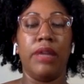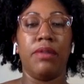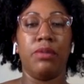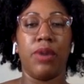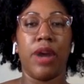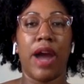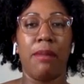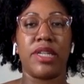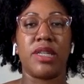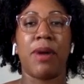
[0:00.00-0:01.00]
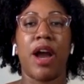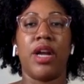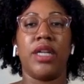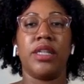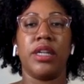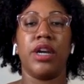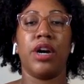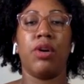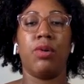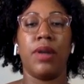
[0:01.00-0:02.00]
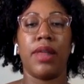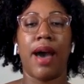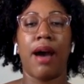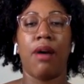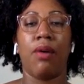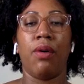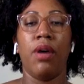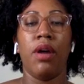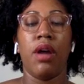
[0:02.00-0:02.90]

even where I'm aspiring to go without